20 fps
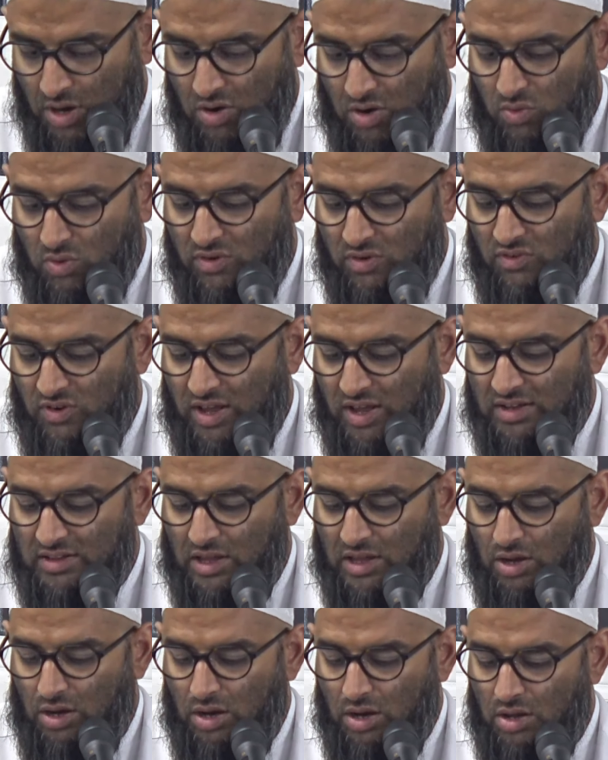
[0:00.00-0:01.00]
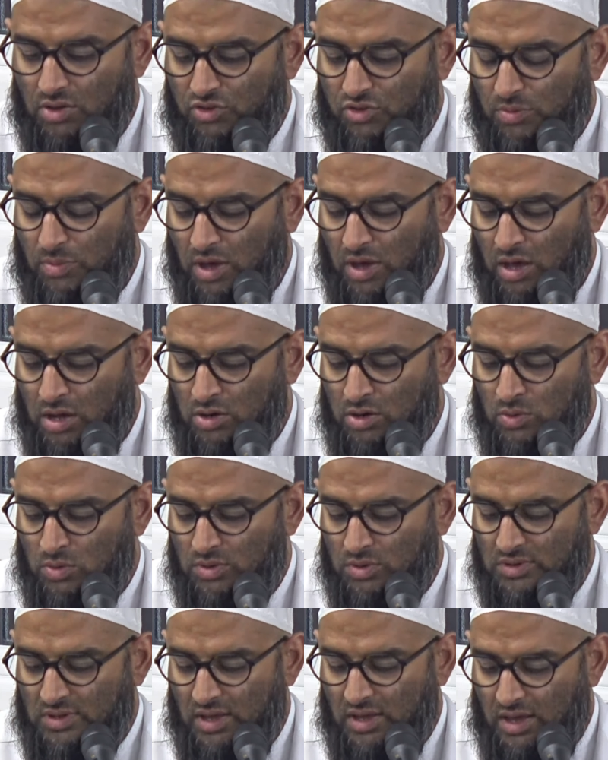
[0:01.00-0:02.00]
Reflect that Allah subhanahu wa
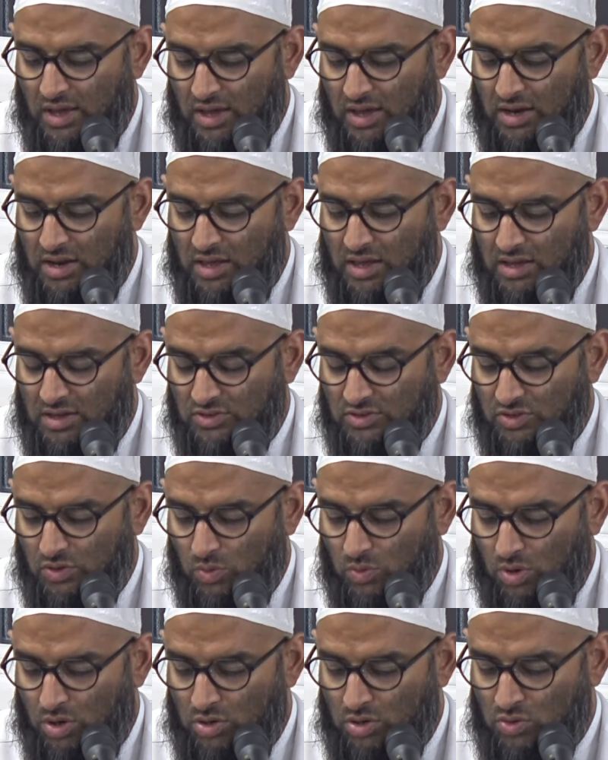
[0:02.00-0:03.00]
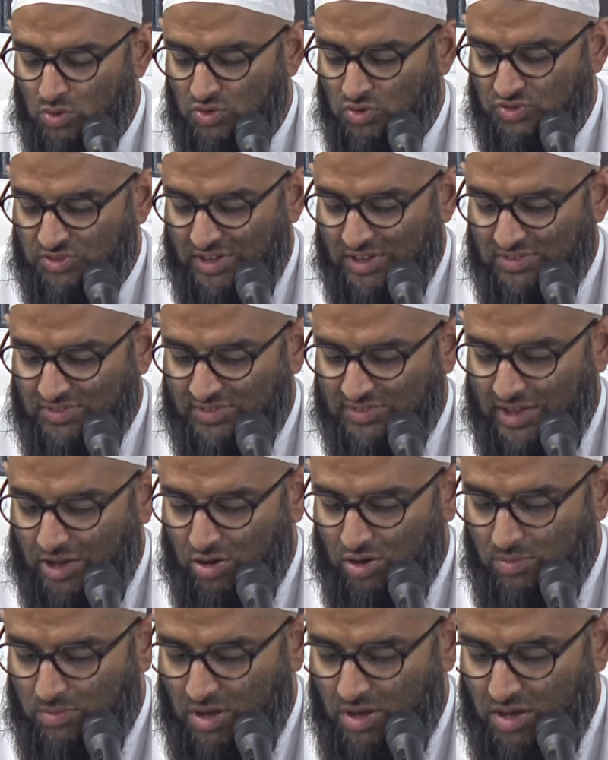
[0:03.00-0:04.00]
ta'ala is the one who sends
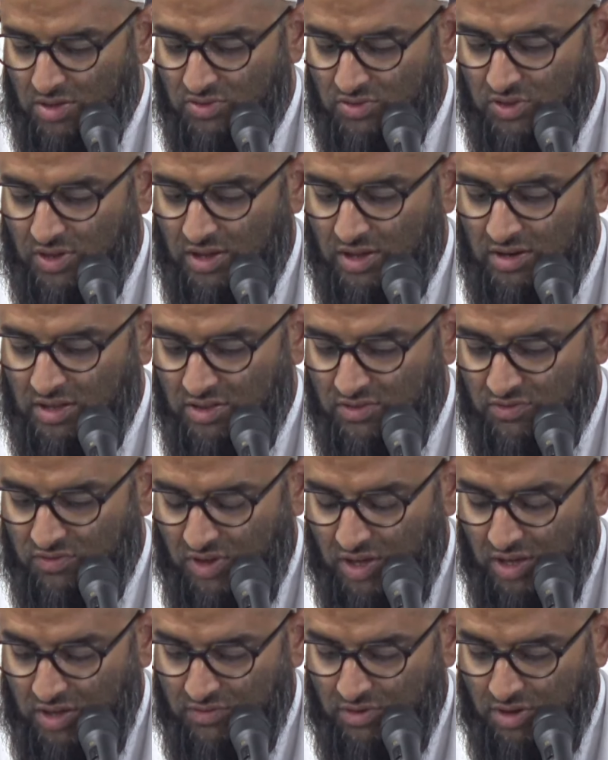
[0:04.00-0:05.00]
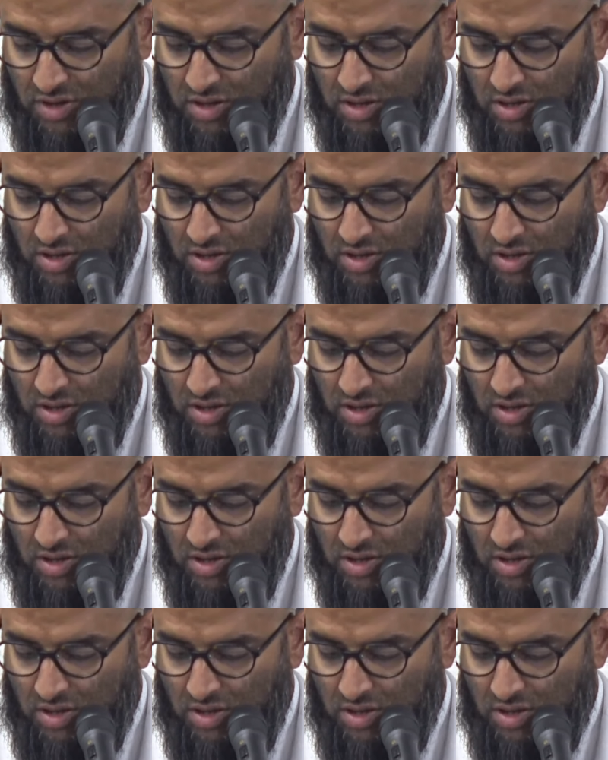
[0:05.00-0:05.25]
down mercy and His favor